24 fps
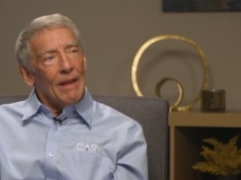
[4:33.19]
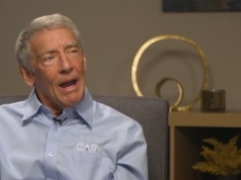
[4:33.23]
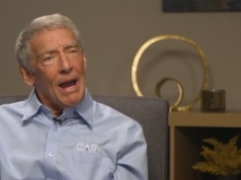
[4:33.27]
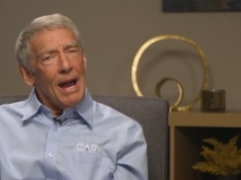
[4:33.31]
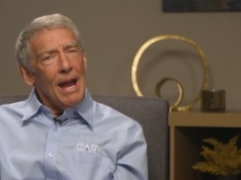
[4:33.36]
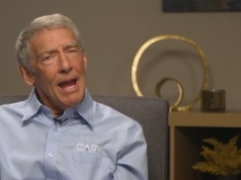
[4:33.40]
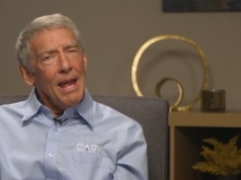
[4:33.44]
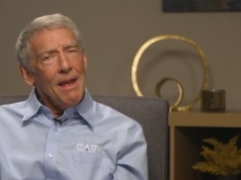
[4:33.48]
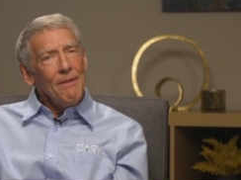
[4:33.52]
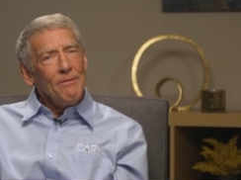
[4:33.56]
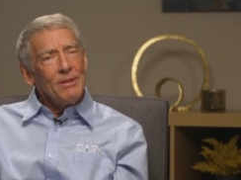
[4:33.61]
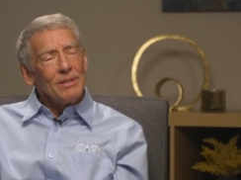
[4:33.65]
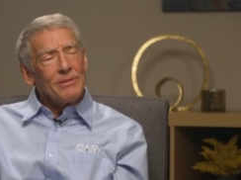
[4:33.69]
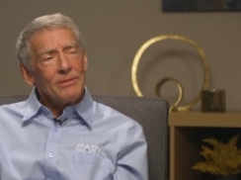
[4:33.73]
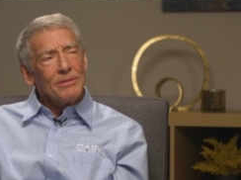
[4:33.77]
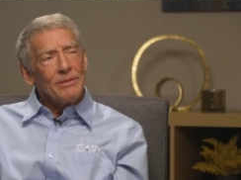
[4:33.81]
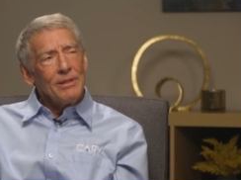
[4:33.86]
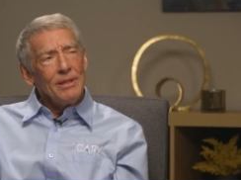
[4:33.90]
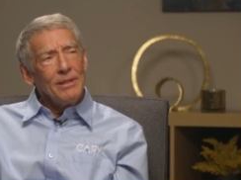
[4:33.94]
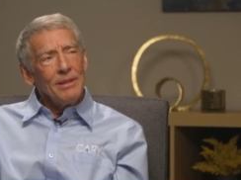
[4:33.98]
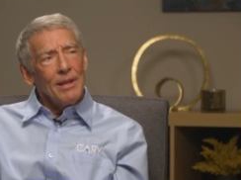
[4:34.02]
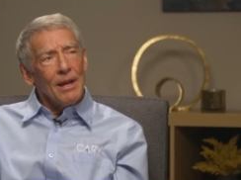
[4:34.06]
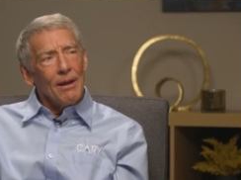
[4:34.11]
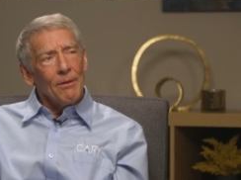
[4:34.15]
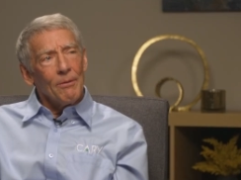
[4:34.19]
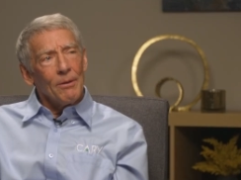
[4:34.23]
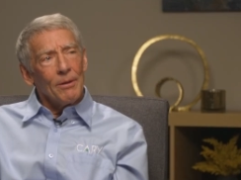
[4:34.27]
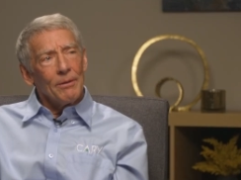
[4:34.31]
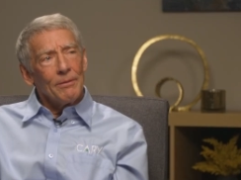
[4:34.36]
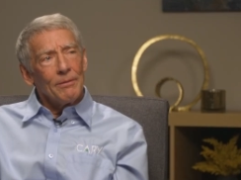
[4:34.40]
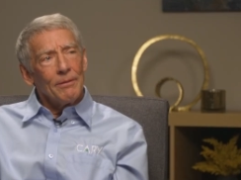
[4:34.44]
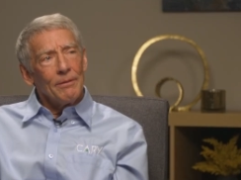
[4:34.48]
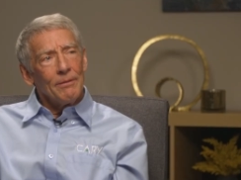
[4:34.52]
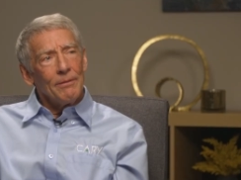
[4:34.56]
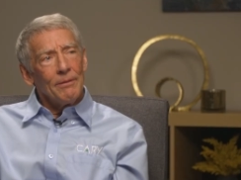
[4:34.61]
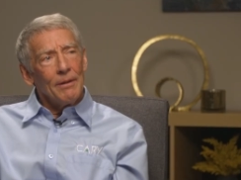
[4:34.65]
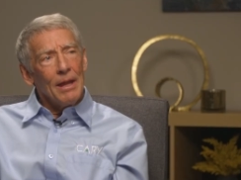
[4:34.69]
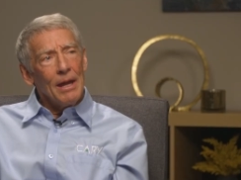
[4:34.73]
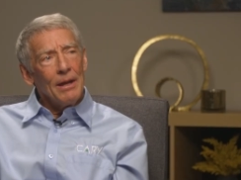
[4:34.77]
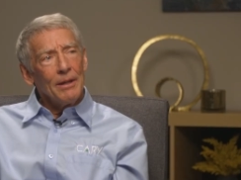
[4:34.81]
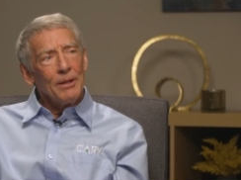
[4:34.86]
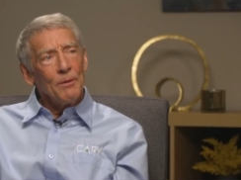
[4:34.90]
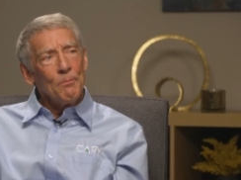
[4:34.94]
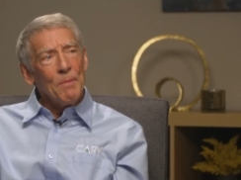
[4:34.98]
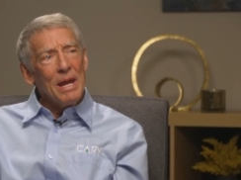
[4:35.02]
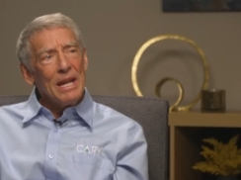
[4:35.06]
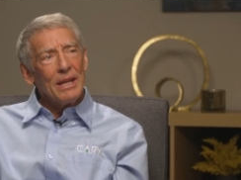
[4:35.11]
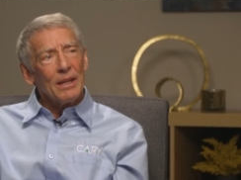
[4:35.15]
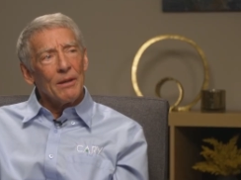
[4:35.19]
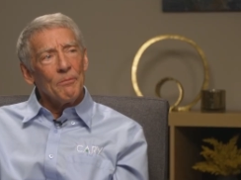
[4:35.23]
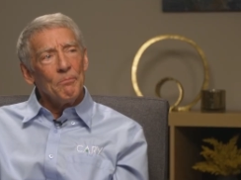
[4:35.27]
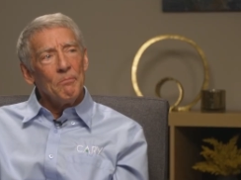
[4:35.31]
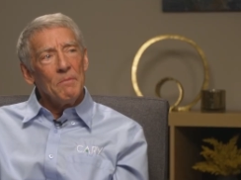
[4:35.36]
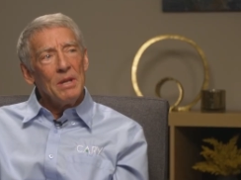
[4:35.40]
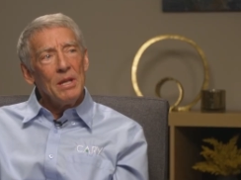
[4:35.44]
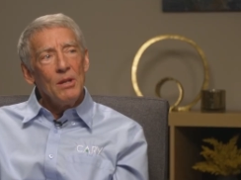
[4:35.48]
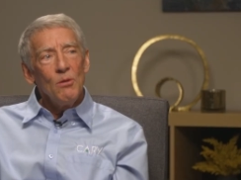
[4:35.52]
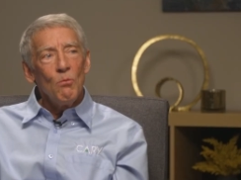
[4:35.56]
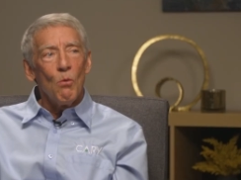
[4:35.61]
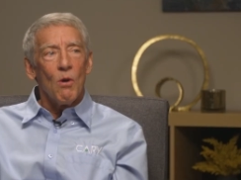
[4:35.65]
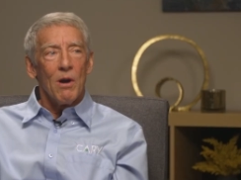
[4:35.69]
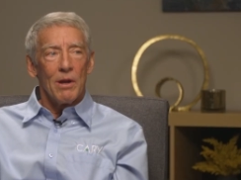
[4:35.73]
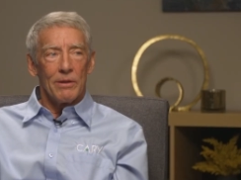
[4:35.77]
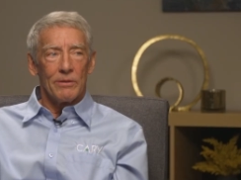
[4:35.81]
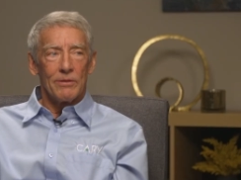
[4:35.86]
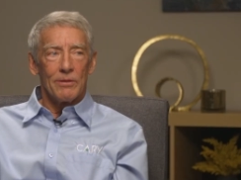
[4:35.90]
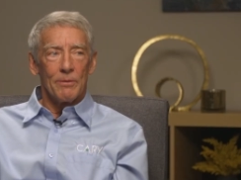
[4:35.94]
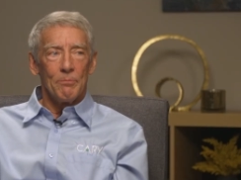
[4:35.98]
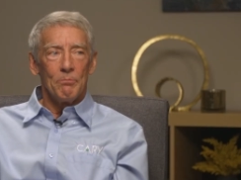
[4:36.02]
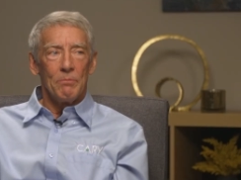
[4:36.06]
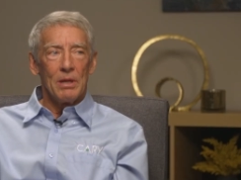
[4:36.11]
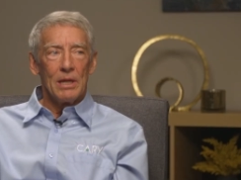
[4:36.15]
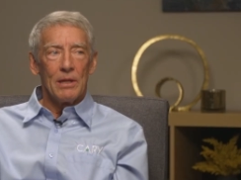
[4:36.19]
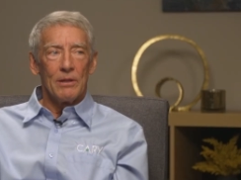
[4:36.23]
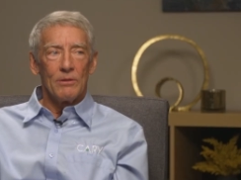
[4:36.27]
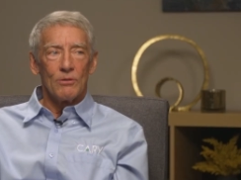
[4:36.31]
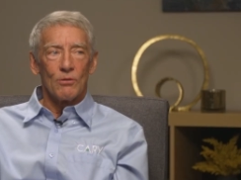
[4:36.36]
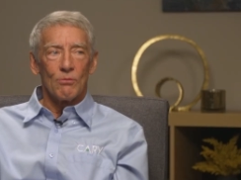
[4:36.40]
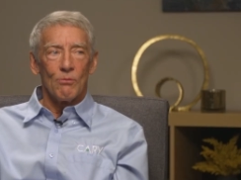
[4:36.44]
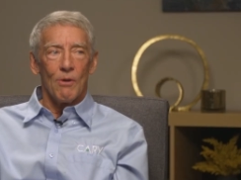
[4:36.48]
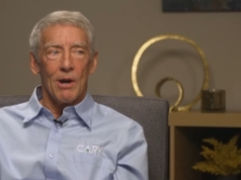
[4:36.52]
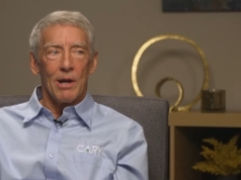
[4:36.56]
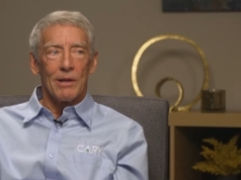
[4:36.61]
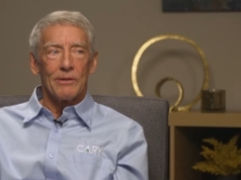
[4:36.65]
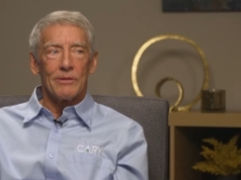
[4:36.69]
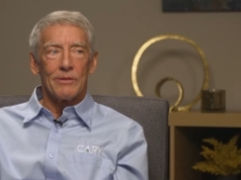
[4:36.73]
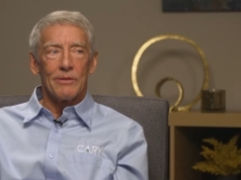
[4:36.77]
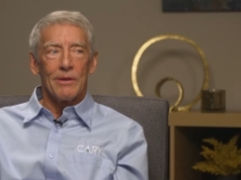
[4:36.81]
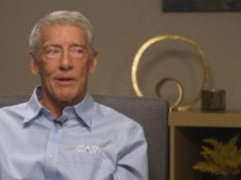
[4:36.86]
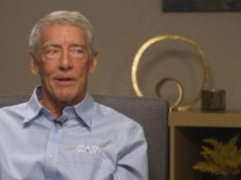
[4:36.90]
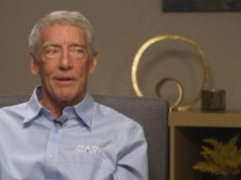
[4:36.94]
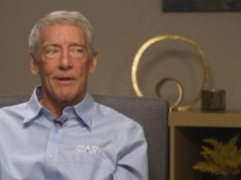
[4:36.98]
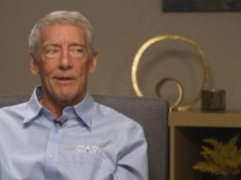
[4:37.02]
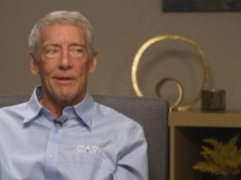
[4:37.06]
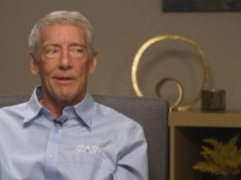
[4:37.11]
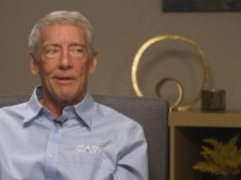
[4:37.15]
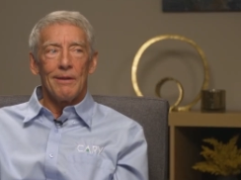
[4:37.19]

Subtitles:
I haven't seen that one. Now you're making me want to binge watch that.